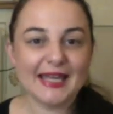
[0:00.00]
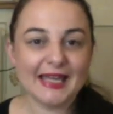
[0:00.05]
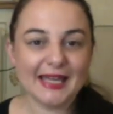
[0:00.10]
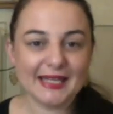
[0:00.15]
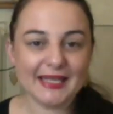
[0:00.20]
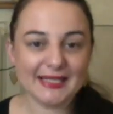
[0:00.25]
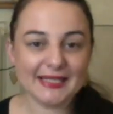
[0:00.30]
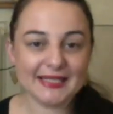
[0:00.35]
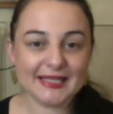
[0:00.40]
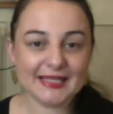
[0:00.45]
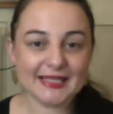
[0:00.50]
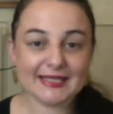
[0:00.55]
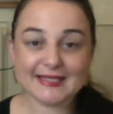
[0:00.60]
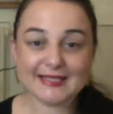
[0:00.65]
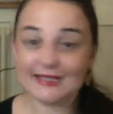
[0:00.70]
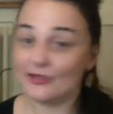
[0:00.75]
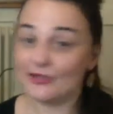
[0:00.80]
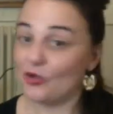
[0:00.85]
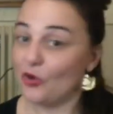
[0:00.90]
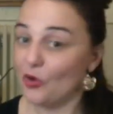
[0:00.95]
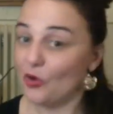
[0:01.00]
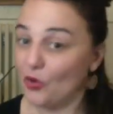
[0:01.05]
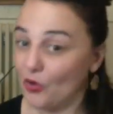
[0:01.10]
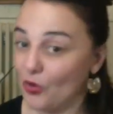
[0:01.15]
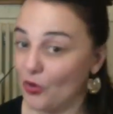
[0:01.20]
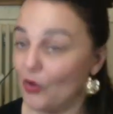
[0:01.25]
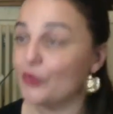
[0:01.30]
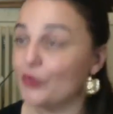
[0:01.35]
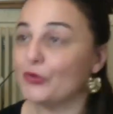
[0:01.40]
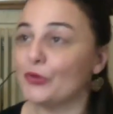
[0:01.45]
And it's an
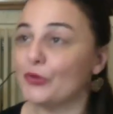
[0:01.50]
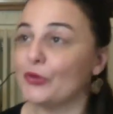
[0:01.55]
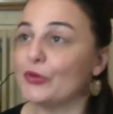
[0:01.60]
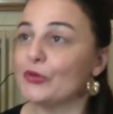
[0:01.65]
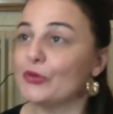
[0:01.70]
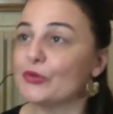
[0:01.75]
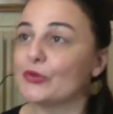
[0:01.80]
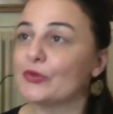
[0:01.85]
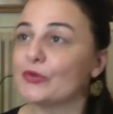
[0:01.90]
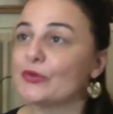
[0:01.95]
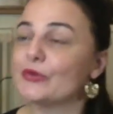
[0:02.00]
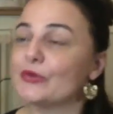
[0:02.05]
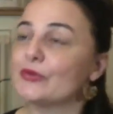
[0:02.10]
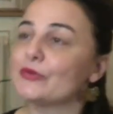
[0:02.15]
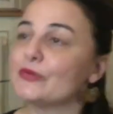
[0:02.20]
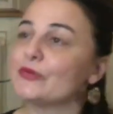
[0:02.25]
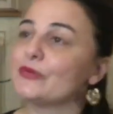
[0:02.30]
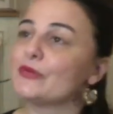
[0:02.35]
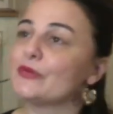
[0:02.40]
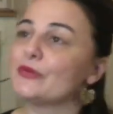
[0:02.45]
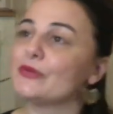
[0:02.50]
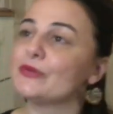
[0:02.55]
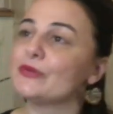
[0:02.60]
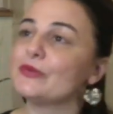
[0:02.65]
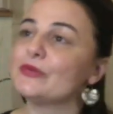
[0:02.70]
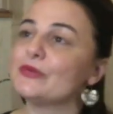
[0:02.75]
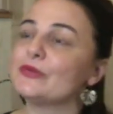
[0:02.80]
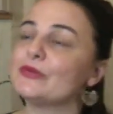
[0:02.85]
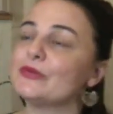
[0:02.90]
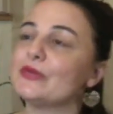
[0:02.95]
honor
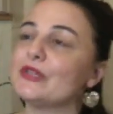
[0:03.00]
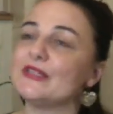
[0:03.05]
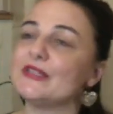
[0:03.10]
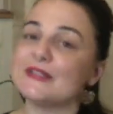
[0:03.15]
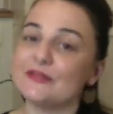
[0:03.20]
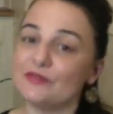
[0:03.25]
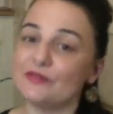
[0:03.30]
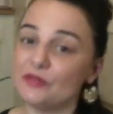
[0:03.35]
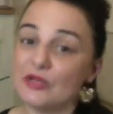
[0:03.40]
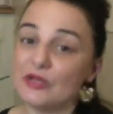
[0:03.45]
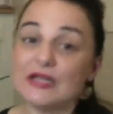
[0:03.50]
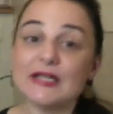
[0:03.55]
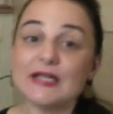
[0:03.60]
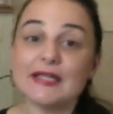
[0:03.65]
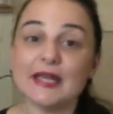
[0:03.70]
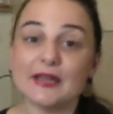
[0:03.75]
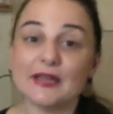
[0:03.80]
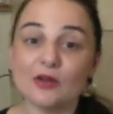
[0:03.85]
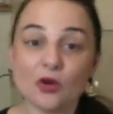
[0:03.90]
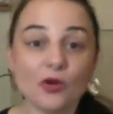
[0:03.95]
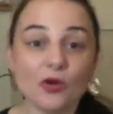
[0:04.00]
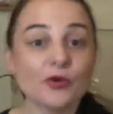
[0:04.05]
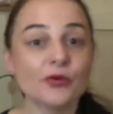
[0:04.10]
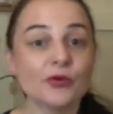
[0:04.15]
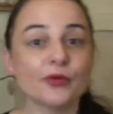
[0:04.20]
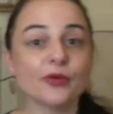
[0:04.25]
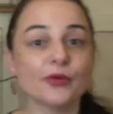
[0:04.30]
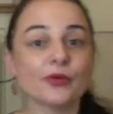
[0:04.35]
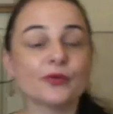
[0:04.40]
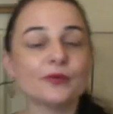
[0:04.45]
it's a really an honor